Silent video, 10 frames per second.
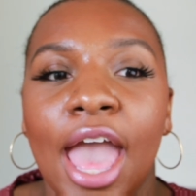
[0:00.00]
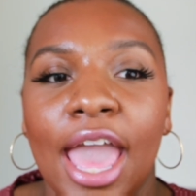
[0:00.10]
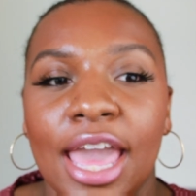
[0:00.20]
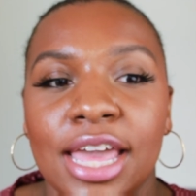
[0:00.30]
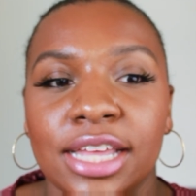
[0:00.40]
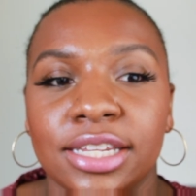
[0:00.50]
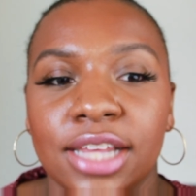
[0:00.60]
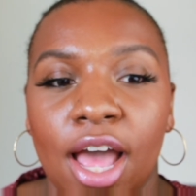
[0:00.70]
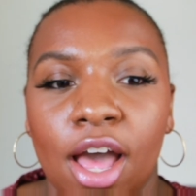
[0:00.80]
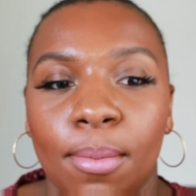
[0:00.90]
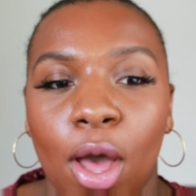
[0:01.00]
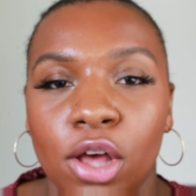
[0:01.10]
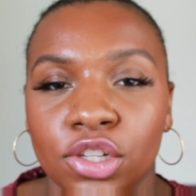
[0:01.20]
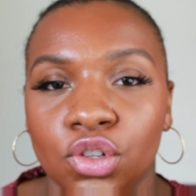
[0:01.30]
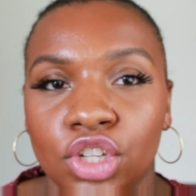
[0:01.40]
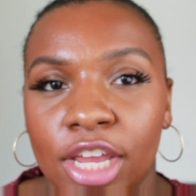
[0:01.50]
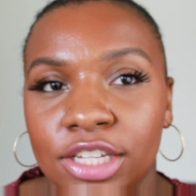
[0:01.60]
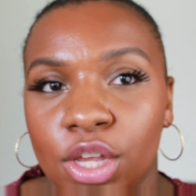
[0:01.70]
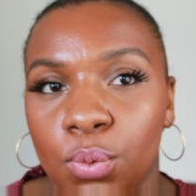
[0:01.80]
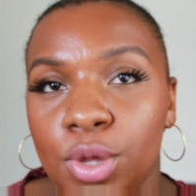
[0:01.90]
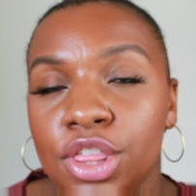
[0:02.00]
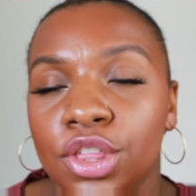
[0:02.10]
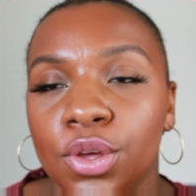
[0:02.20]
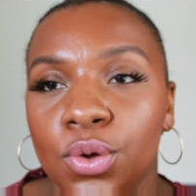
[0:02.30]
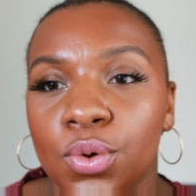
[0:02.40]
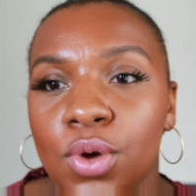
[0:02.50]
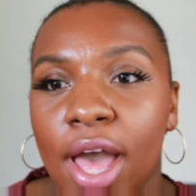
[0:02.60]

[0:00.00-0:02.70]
And I also checked in with you